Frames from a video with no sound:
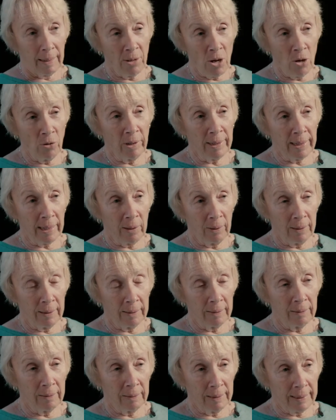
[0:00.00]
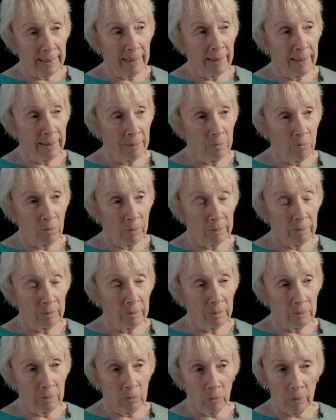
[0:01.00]
I know that I that I
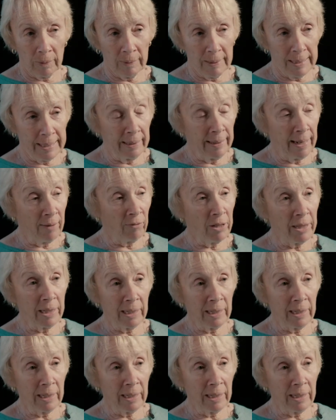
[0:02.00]
did